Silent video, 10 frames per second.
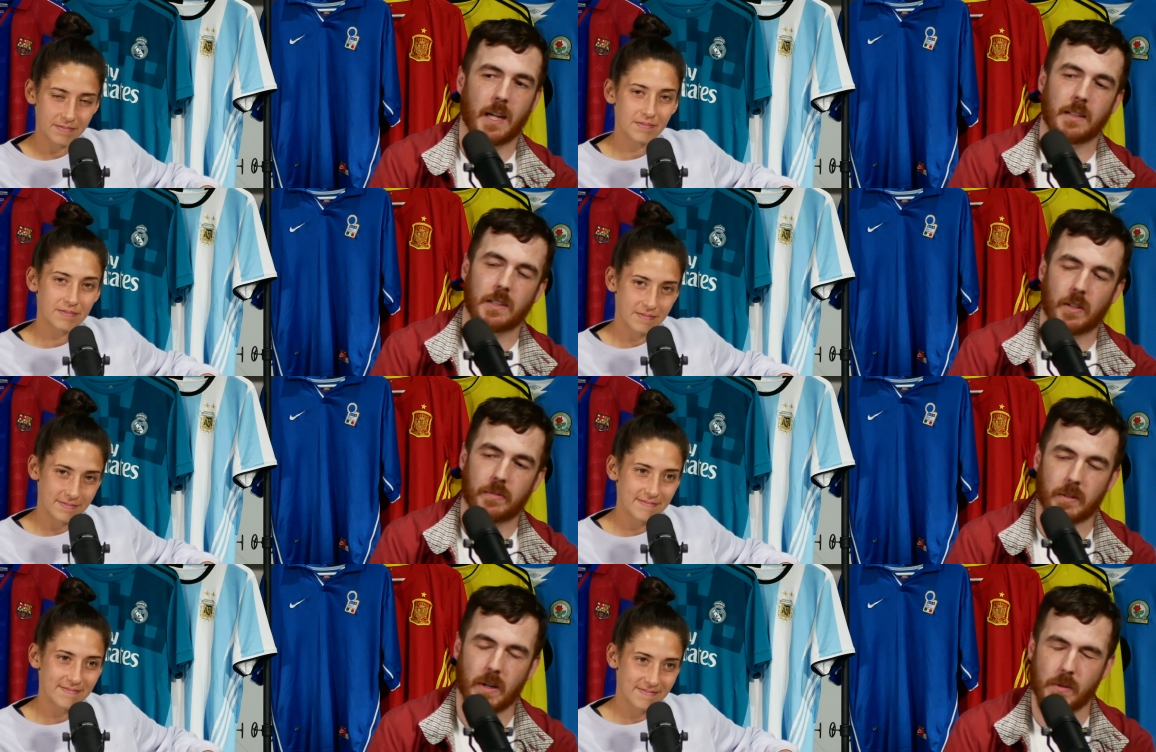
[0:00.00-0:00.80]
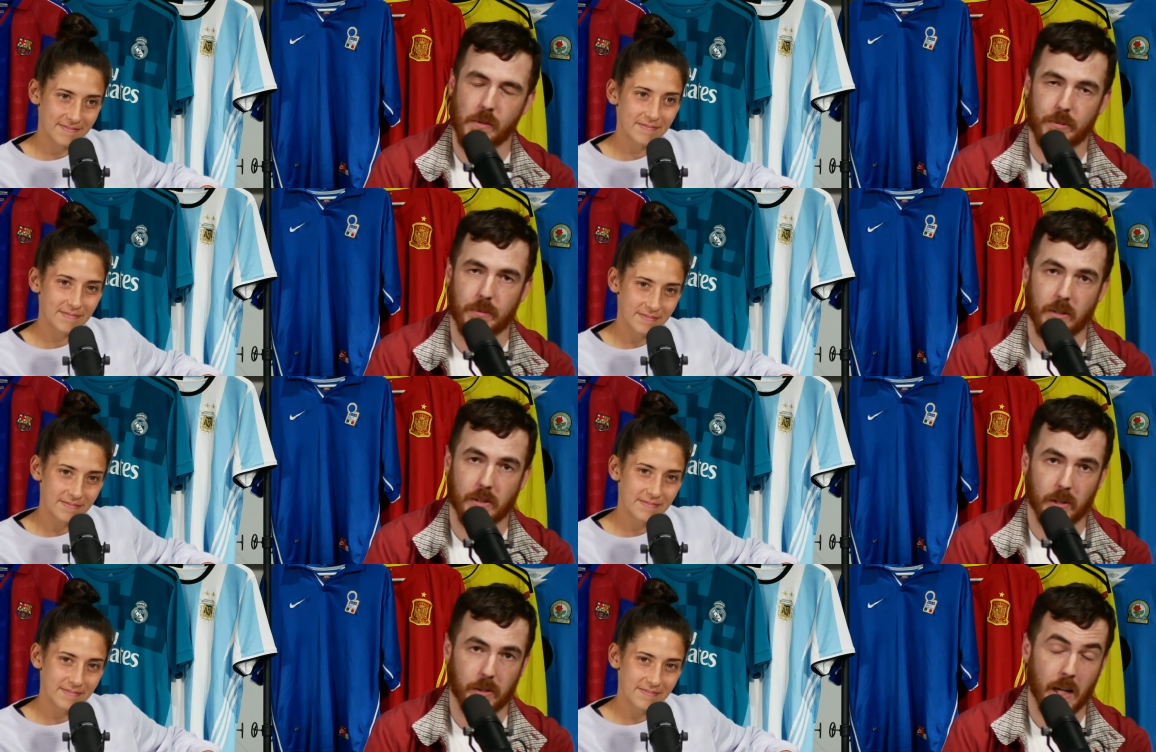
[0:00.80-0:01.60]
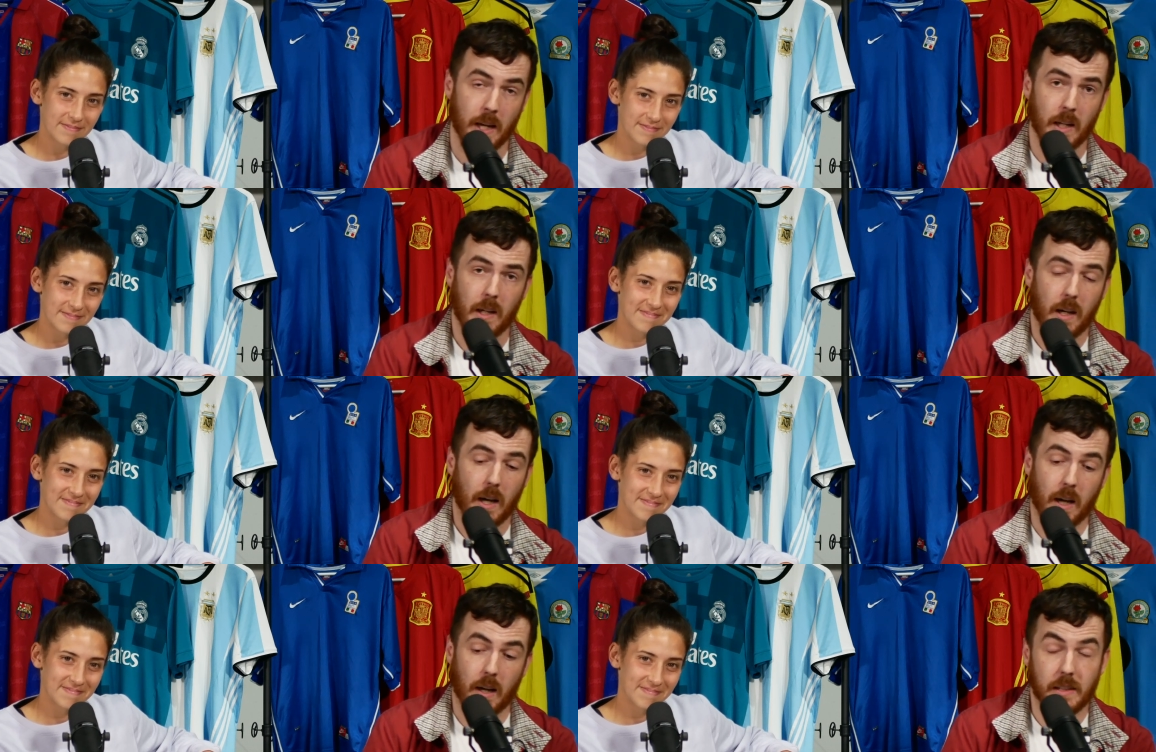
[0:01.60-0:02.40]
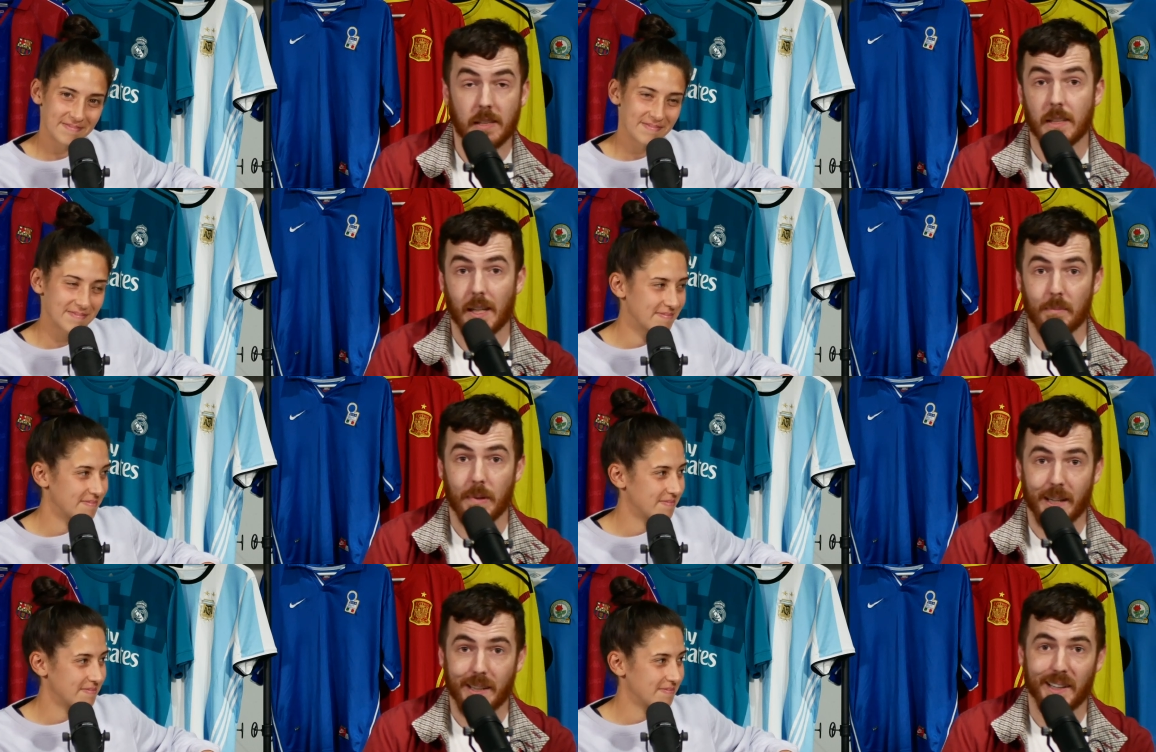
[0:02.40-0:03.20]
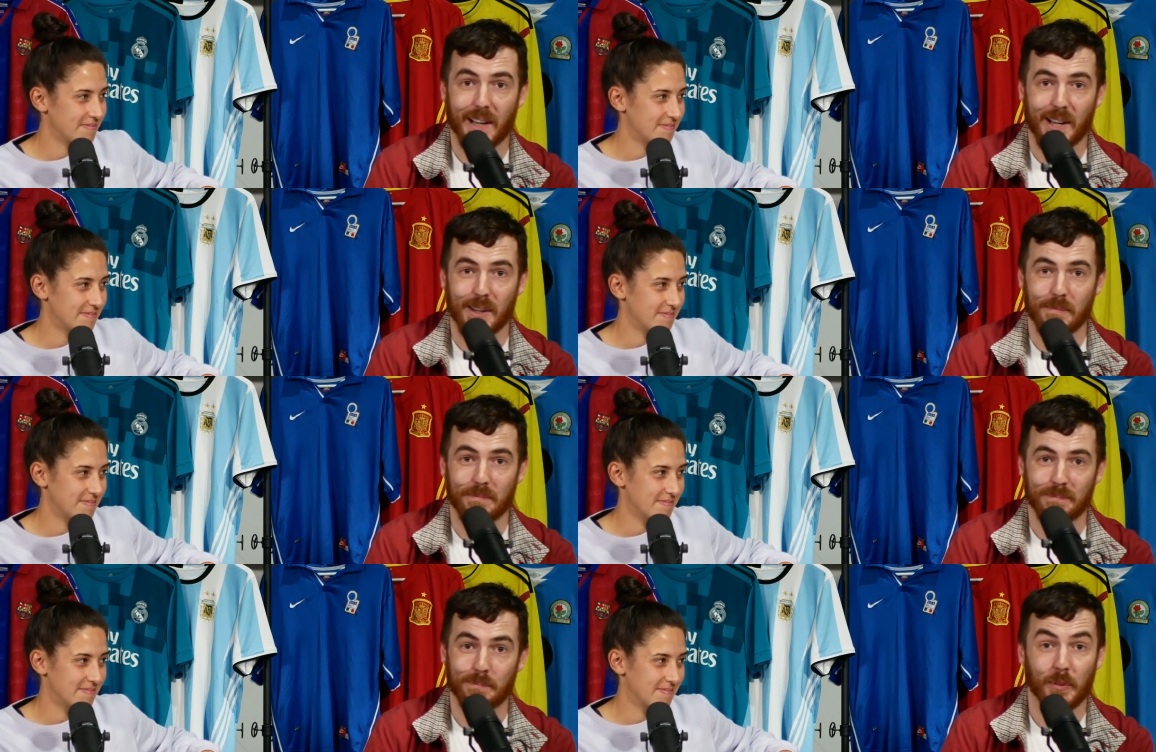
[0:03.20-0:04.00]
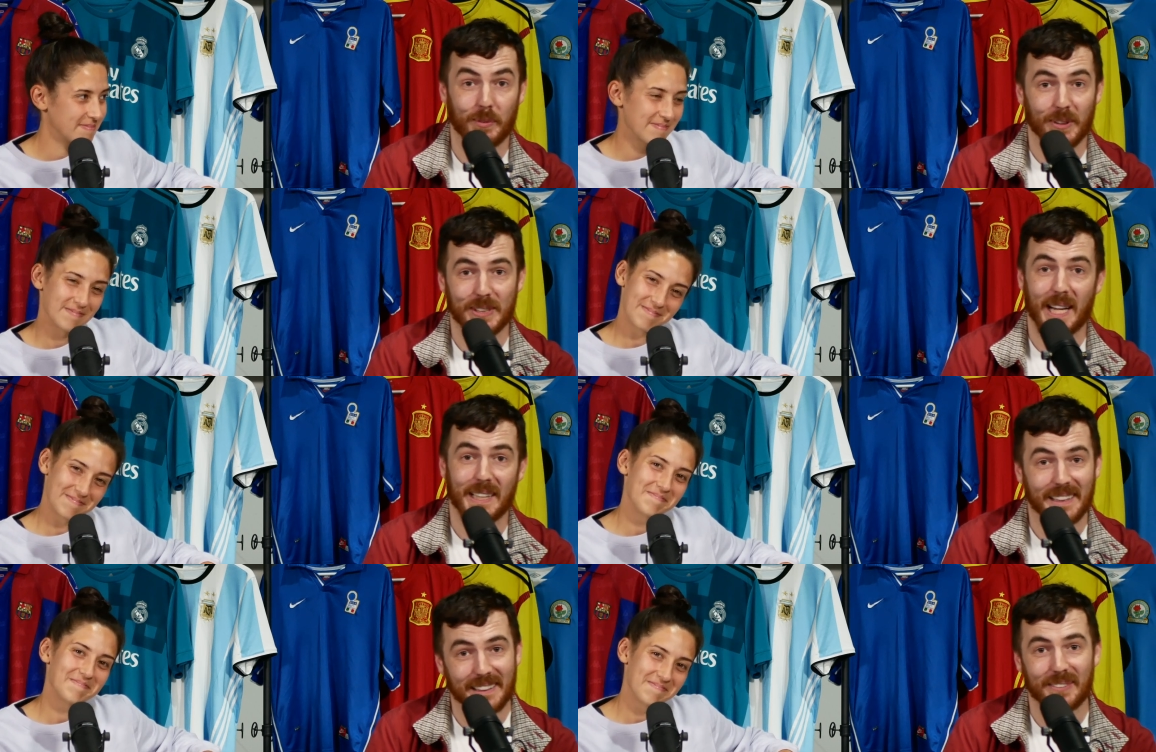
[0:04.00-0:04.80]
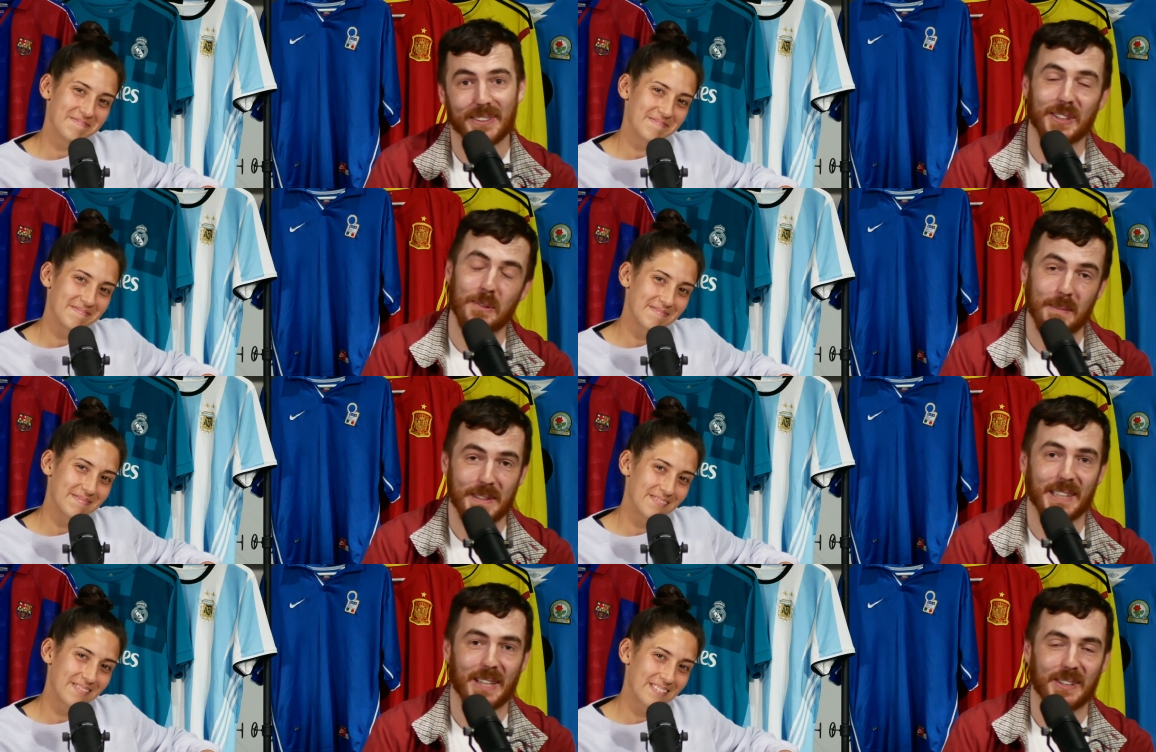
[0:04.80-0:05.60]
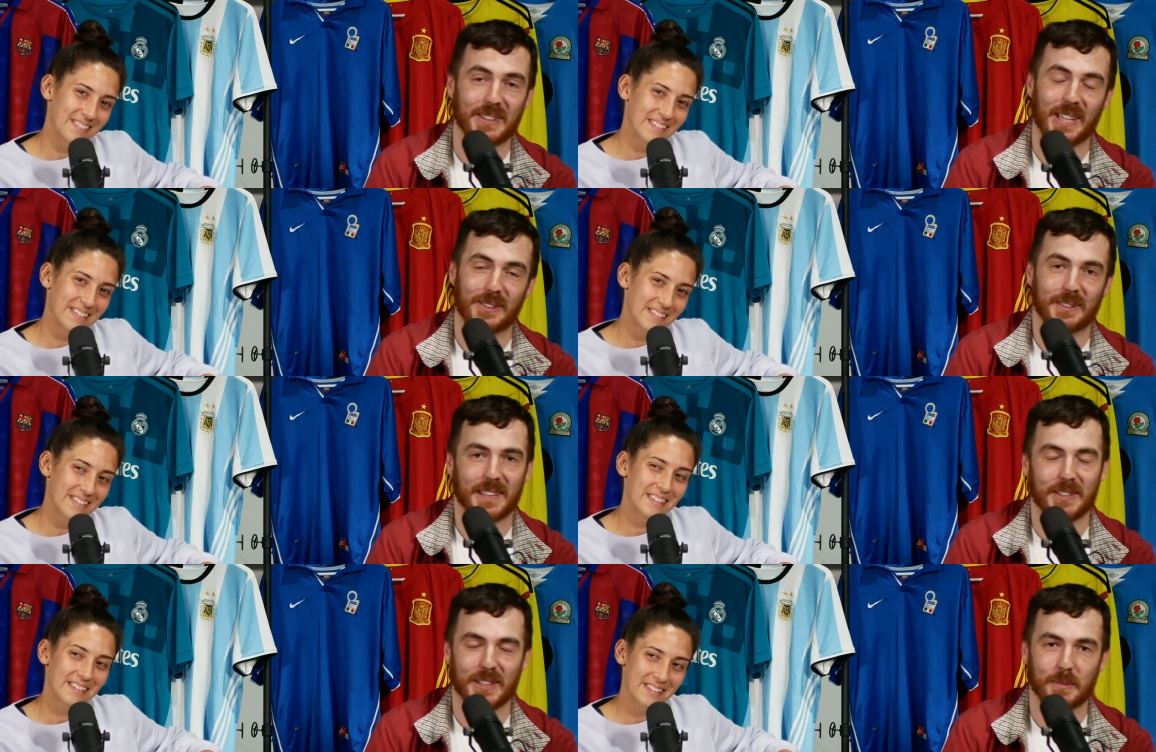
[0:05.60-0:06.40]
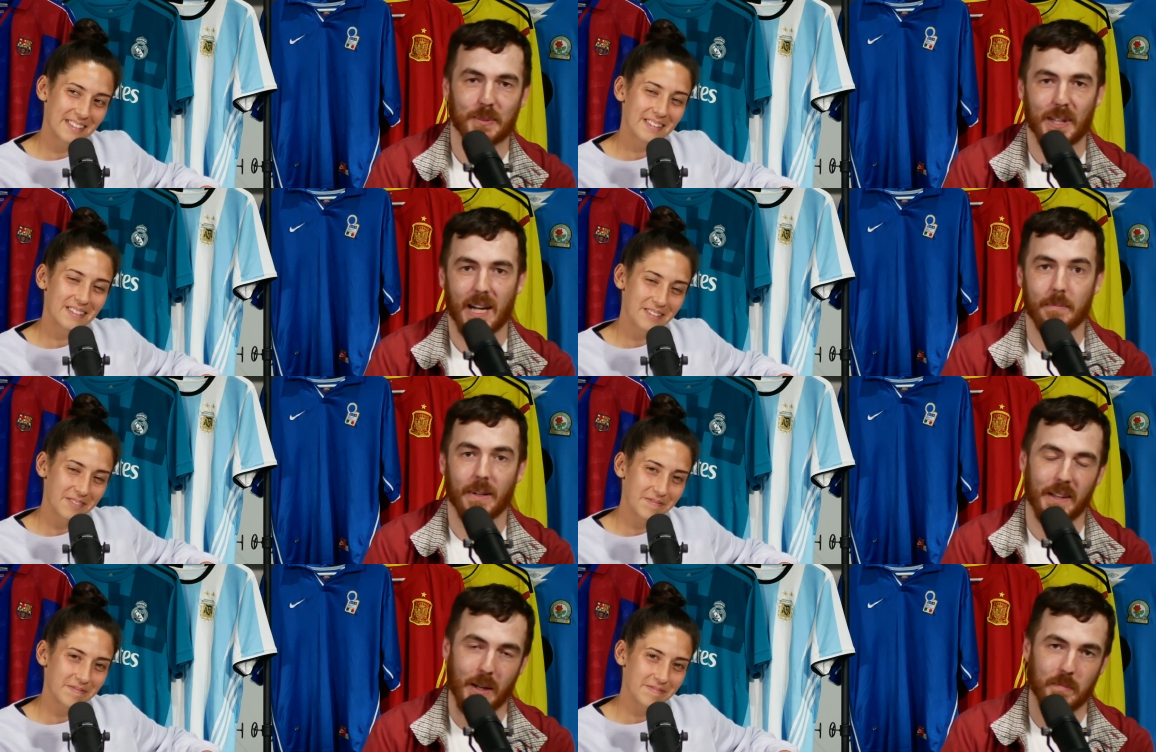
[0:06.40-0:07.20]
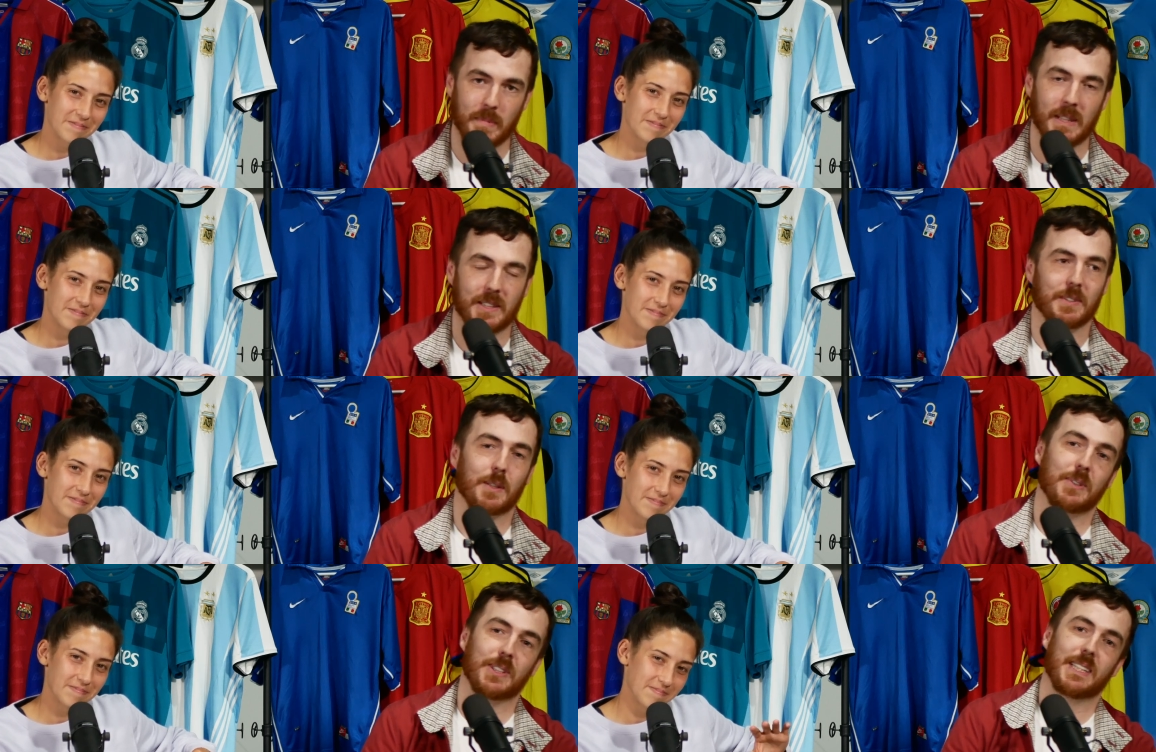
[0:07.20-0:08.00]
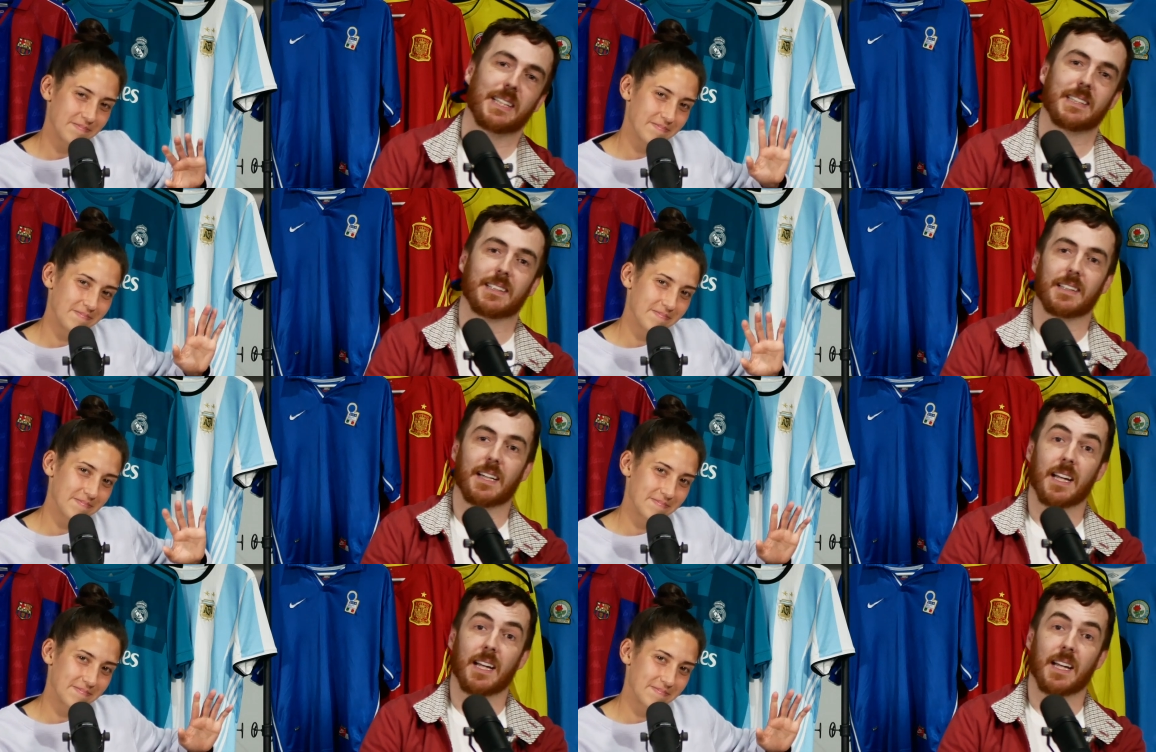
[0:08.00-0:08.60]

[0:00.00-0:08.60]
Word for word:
Speaker 1: getting this off the ground as well. So yeah, this is Kicking Back, but for a slightly different show. Maybe check out the channel, give us a subscribe, and that would be massively appreciated.